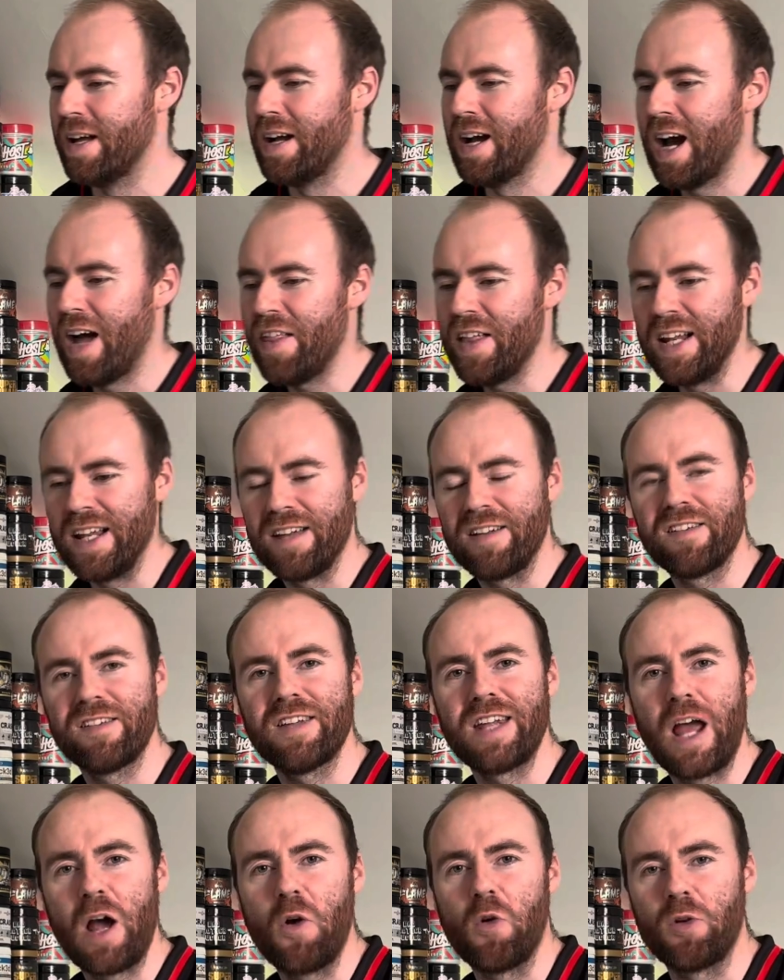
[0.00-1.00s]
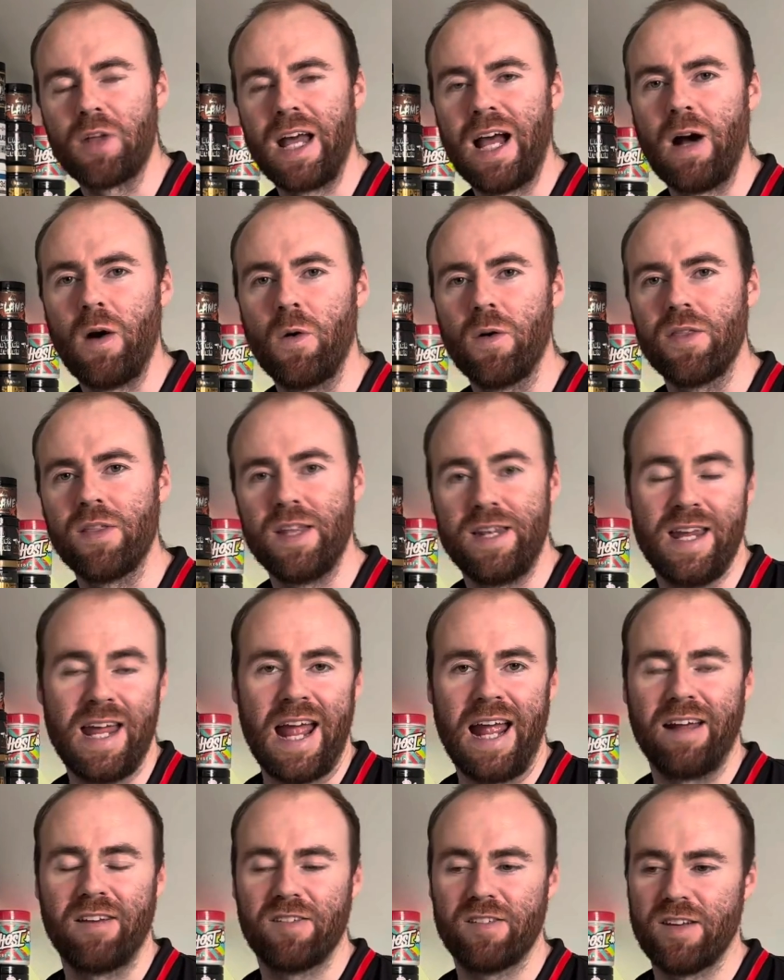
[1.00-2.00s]
and then it settled out the
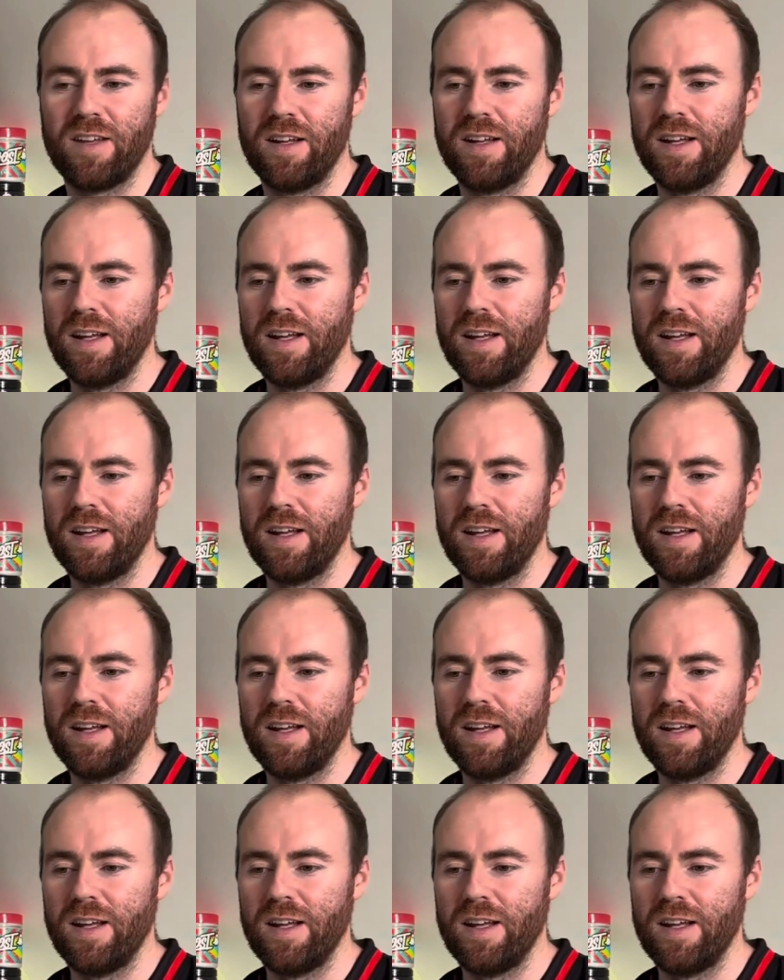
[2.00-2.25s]
next.